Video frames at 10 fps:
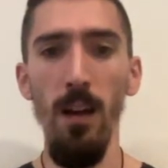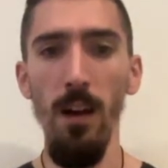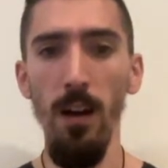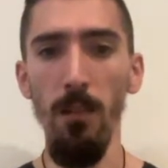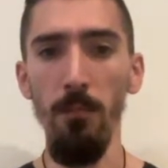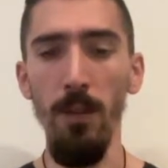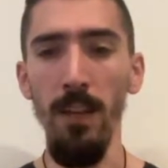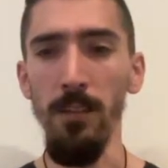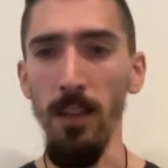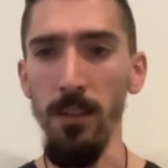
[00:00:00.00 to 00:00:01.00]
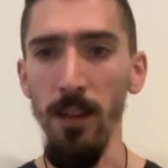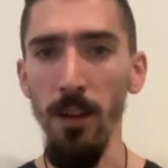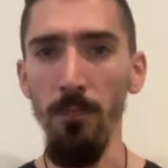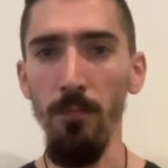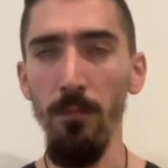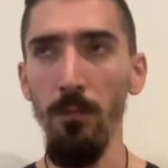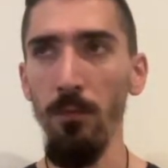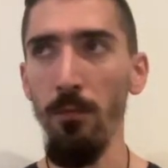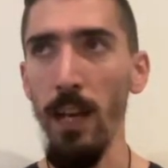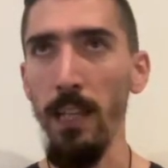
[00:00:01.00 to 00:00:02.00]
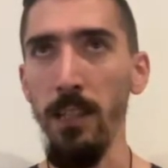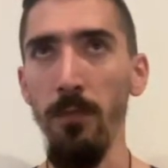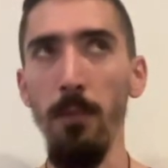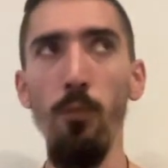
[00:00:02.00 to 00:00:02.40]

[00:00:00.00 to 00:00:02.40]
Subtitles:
Is a relatively